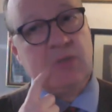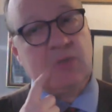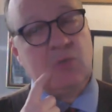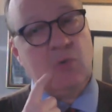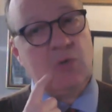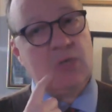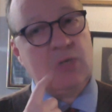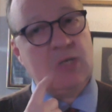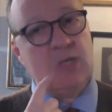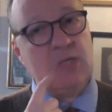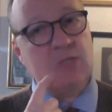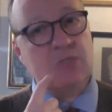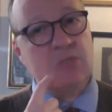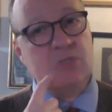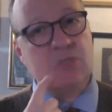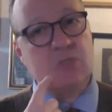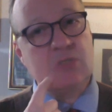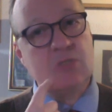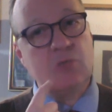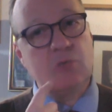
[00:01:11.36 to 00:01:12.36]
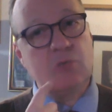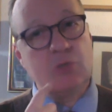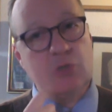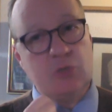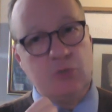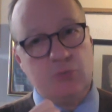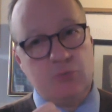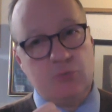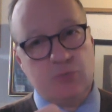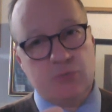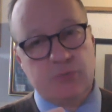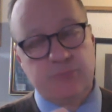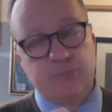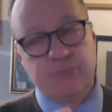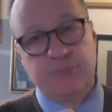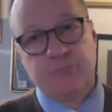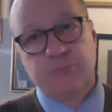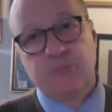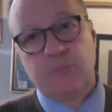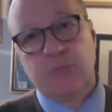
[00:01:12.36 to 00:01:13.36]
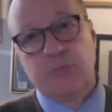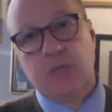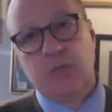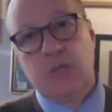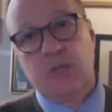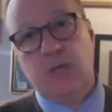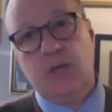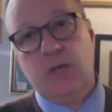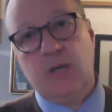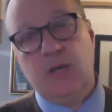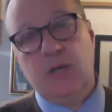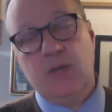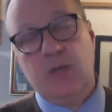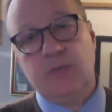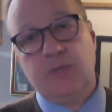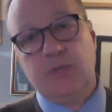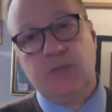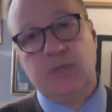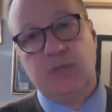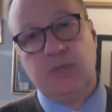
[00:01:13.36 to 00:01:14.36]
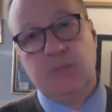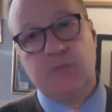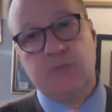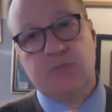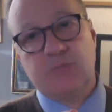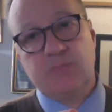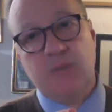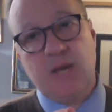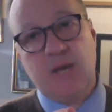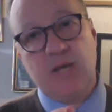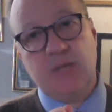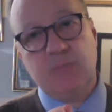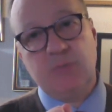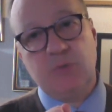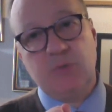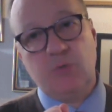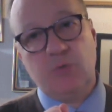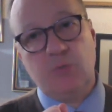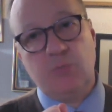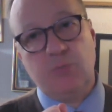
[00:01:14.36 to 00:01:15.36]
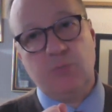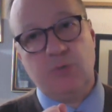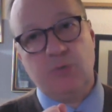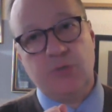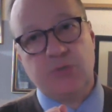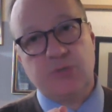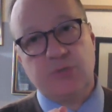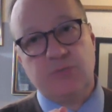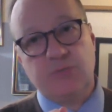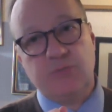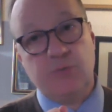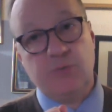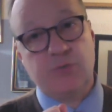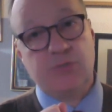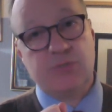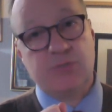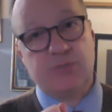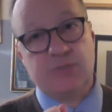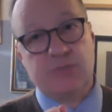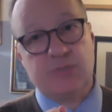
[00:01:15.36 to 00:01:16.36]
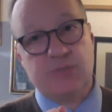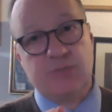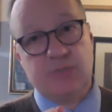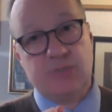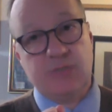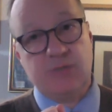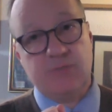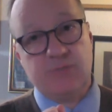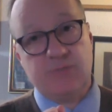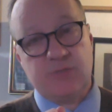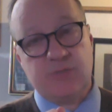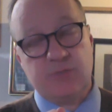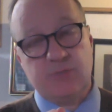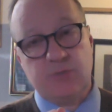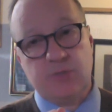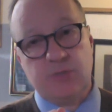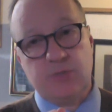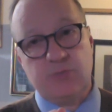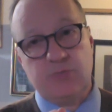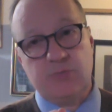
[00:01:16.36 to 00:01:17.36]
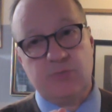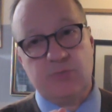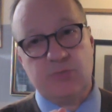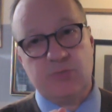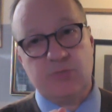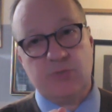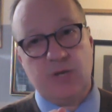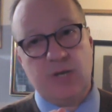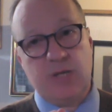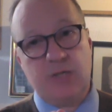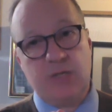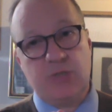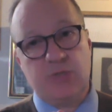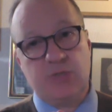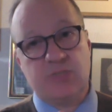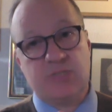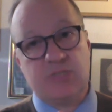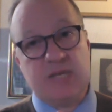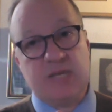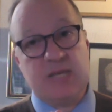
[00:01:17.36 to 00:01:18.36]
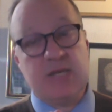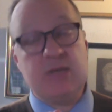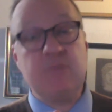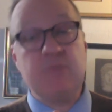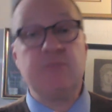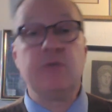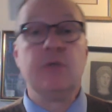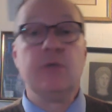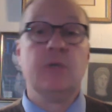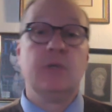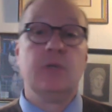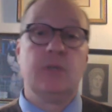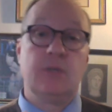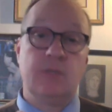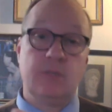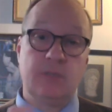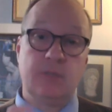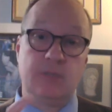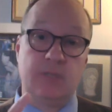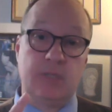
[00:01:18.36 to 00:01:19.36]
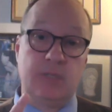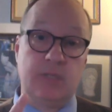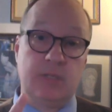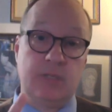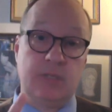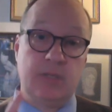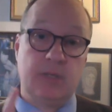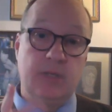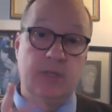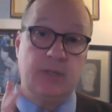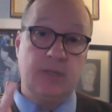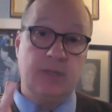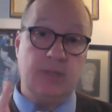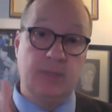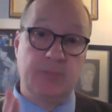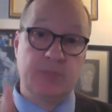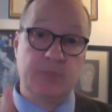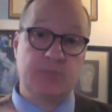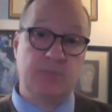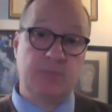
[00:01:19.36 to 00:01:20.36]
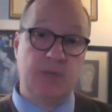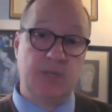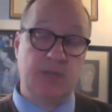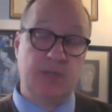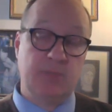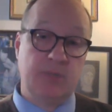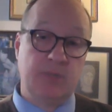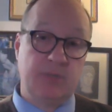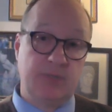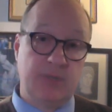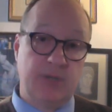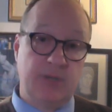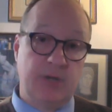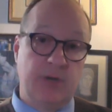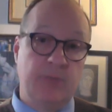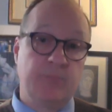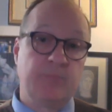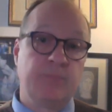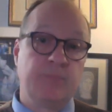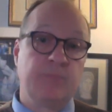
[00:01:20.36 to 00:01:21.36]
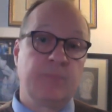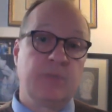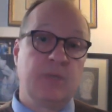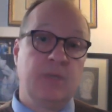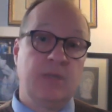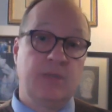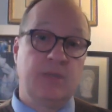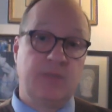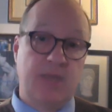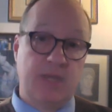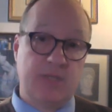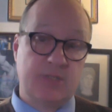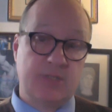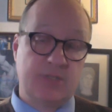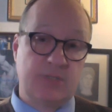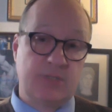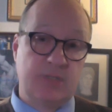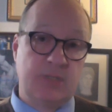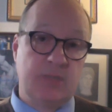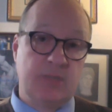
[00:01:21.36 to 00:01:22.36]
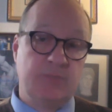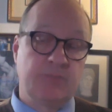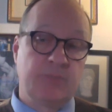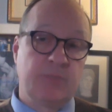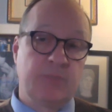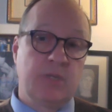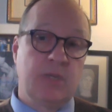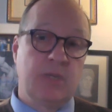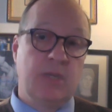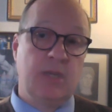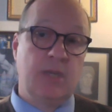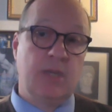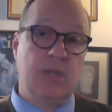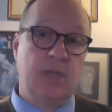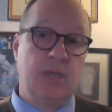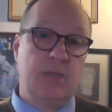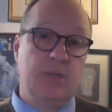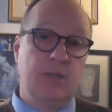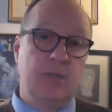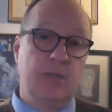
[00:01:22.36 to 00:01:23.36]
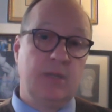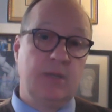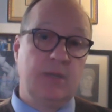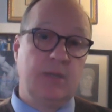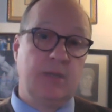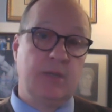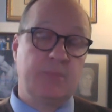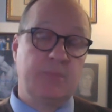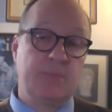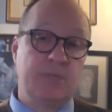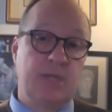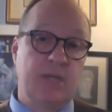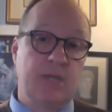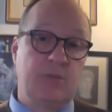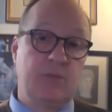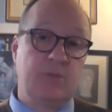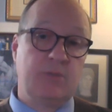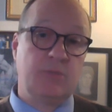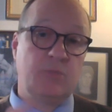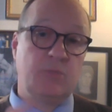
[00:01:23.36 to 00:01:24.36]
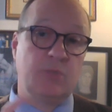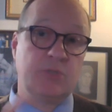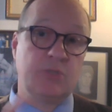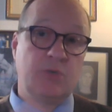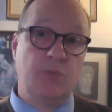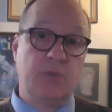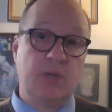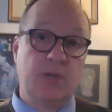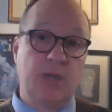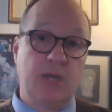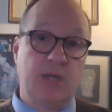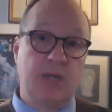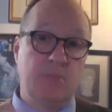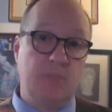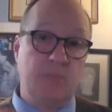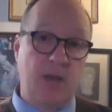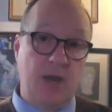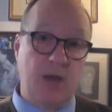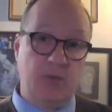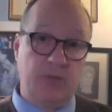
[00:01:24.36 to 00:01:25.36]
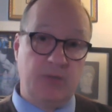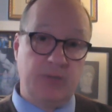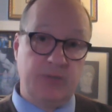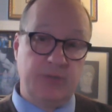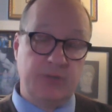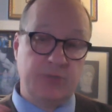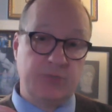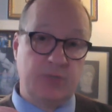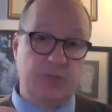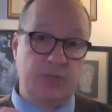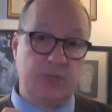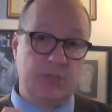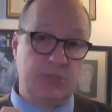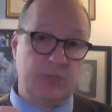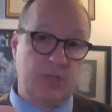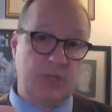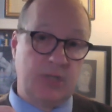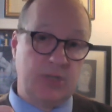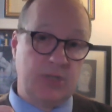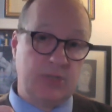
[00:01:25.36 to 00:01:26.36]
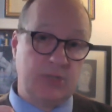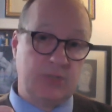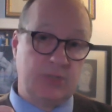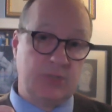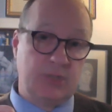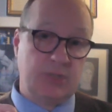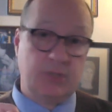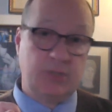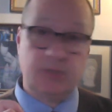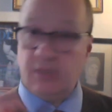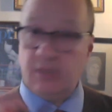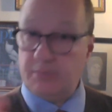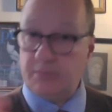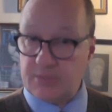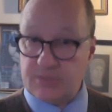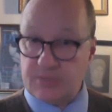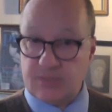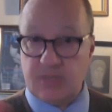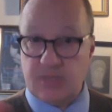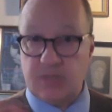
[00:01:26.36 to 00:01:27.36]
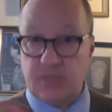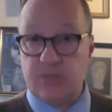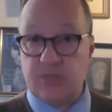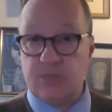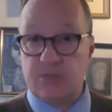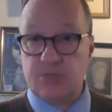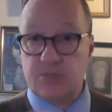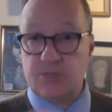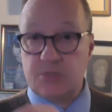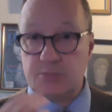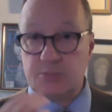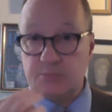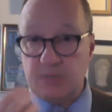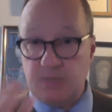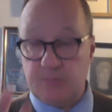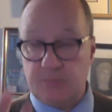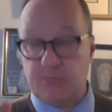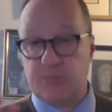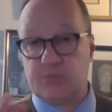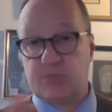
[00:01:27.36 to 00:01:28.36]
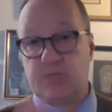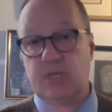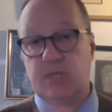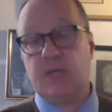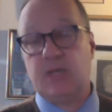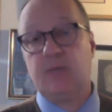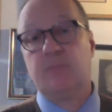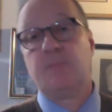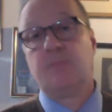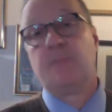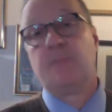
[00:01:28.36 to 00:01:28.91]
court case in Syracuse, uh, the Columbus Monument Corporation versus the city of Syracuse, and trying to save the uh, Columbus Monument there in that city. And uh, an update to what's going on in Maryland. They're trying to change uh, Columbus Day to Indigenous Peoples Day